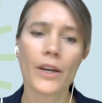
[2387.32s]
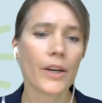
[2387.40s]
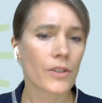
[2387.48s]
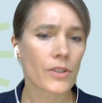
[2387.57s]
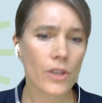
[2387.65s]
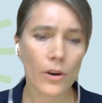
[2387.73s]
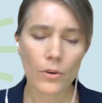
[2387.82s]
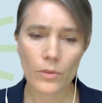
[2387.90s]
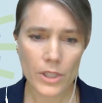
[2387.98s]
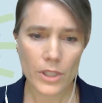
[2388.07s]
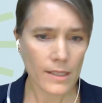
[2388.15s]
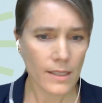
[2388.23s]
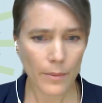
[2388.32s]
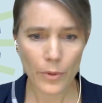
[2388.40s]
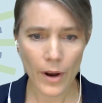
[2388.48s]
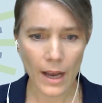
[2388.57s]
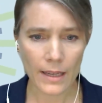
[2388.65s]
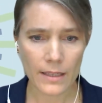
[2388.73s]
So to
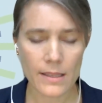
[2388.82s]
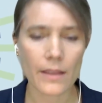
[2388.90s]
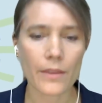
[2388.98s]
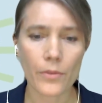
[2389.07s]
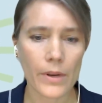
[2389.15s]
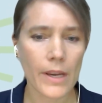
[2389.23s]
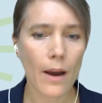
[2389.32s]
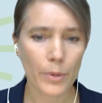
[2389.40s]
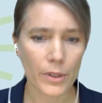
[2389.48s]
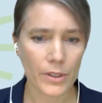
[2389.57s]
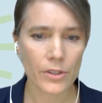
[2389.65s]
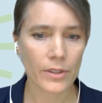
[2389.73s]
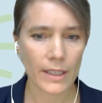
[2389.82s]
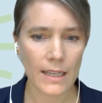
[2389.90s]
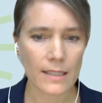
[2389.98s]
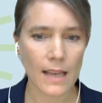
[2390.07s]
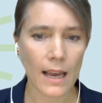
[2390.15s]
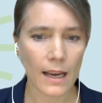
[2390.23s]
summarize the three
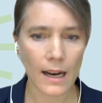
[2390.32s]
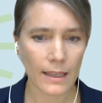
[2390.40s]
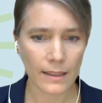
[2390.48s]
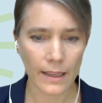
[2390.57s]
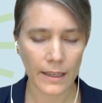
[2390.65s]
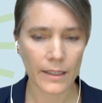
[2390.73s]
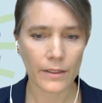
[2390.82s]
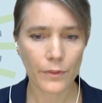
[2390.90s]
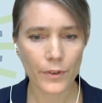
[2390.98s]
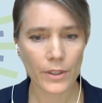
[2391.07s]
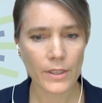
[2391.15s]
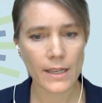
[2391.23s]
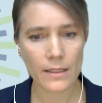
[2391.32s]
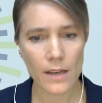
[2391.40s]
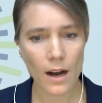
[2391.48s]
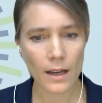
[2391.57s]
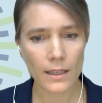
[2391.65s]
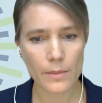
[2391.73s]
opportunities I highlighted, first I
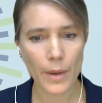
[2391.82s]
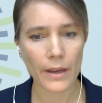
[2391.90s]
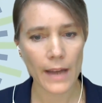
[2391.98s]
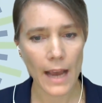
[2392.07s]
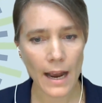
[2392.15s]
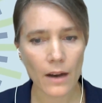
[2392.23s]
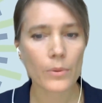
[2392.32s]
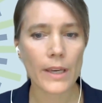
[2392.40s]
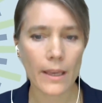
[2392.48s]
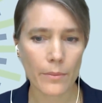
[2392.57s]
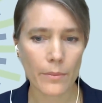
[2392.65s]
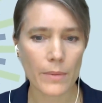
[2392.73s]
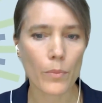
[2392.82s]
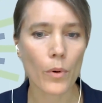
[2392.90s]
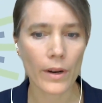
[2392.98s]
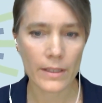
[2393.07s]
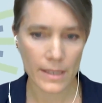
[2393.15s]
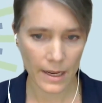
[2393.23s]
talked about how we can be more
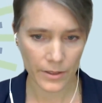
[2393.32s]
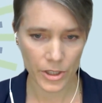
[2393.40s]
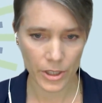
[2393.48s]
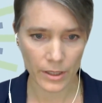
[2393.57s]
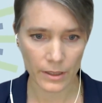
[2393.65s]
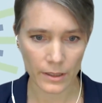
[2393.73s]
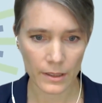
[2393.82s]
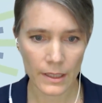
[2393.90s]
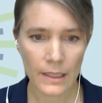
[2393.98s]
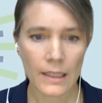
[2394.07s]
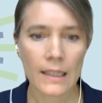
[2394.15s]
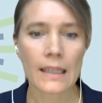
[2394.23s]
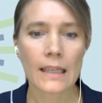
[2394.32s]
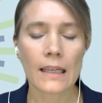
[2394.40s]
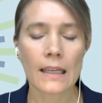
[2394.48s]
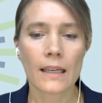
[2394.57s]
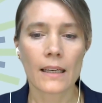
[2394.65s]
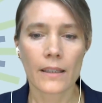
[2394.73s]
intentional
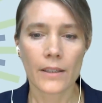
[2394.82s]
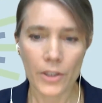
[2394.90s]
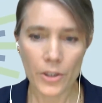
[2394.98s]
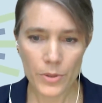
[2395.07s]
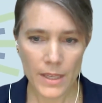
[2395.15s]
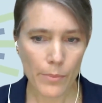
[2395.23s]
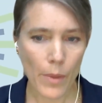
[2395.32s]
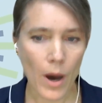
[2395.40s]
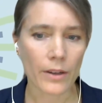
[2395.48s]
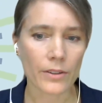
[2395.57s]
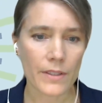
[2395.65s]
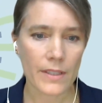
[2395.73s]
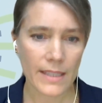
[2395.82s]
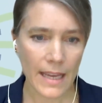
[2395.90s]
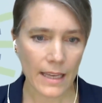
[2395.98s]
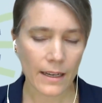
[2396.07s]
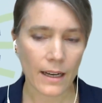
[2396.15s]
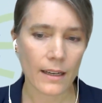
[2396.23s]
using models,
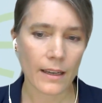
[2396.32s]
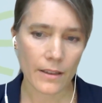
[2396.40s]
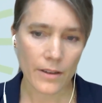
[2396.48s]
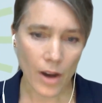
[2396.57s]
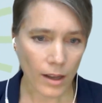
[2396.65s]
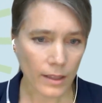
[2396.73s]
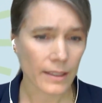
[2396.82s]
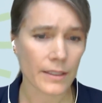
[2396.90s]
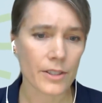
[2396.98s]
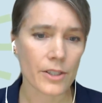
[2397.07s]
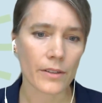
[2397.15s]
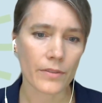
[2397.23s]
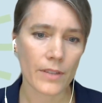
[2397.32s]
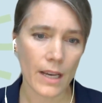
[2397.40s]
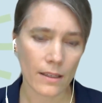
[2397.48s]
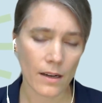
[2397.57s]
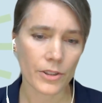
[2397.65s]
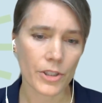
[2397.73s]
data, and knowledge of
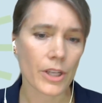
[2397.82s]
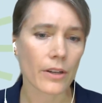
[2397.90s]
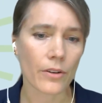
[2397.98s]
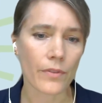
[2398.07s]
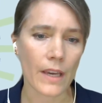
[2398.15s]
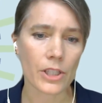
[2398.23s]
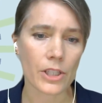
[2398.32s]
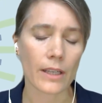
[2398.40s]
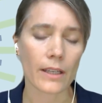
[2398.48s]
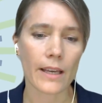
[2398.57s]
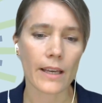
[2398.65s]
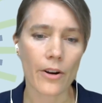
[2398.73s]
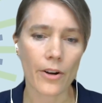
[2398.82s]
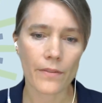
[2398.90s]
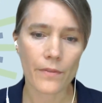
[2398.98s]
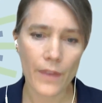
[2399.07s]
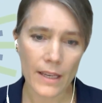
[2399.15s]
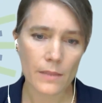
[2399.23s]
technology innovation in our
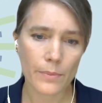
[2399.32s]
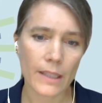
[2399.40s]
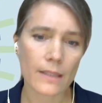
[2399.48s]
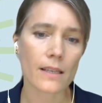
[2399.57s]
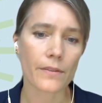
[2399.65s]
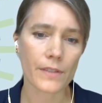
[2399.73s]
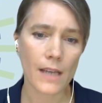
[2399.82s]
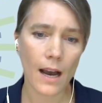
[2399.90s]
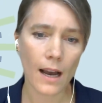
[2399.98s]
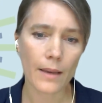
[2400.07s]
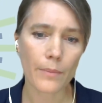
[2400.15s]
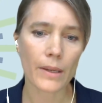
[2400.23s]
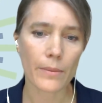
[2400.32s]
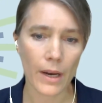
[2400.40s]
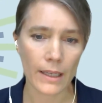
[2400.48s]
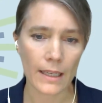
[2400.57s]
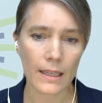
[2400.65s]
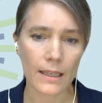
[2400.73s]
investments of time and
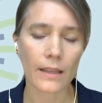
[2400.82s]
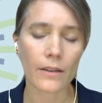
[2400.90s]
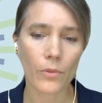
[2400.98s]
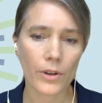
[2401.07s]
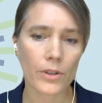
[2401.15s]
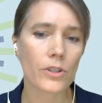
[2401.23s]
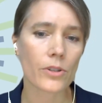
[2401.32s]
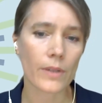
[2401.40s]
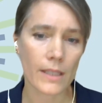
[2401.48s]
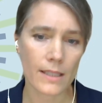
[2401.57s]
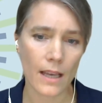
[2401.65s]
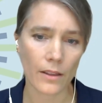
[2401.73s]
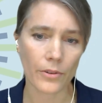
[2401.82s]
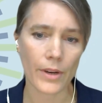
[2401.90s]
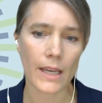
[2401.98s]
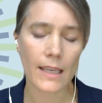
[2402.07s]
money in order to accelerate